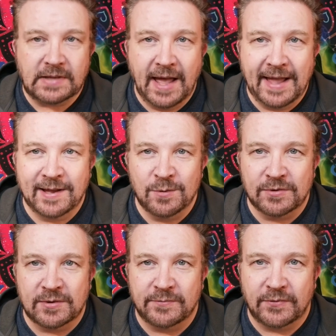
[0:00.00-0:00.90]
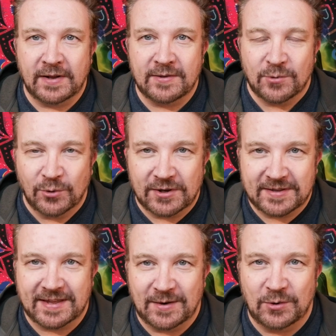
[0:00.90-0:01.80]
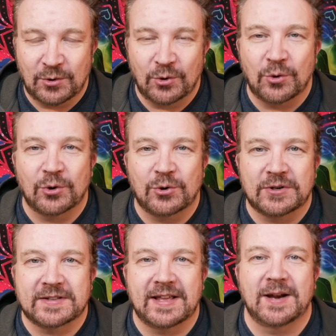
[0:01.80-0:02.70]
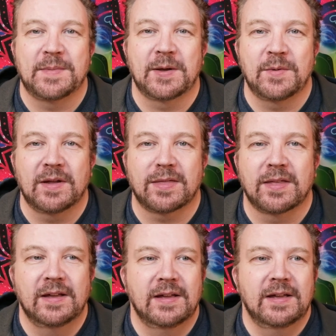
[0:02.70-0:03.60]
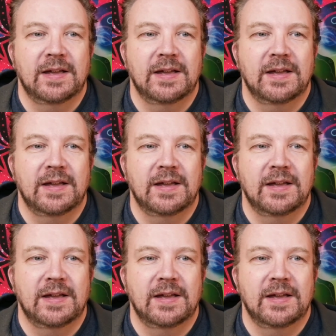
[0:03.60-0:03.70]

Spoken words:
Hang out with some friends who are good to celebrate with.